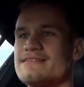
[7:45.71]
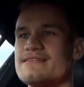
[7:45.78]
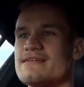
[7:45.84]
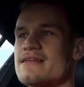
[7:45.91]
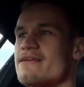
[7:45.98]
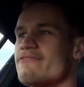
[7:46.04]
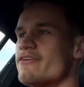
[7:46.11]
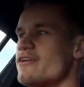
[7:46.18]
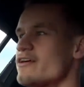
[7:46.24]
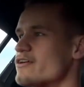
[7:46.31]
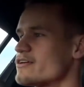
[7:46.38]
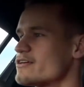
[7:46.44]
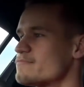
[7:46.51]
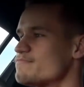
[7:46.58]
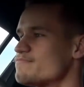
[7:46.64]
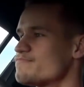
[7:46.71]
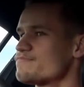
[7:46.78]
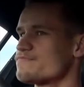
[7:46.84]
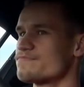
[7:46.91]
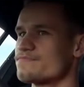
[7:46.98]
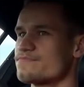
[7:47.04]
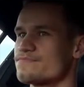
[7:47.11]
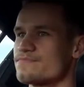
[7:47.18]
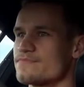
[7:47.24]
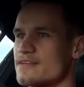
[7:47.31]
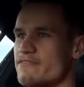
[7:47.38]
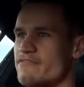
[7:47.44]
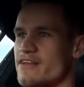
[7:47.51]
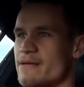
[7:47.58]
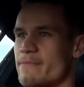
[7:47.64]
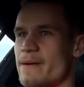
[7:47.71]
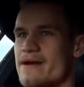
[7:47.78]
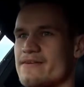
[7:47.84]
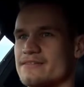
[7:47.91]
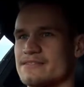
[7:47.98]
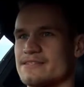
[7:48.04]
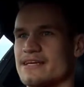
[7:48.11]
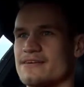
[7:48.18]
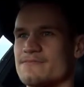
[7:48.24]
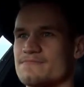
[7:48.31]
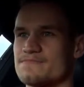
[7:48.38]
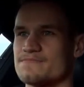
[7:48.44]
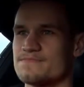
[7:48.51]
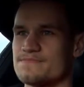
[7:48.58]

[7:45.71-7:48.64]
Didn't even look. I feel embarrassed now.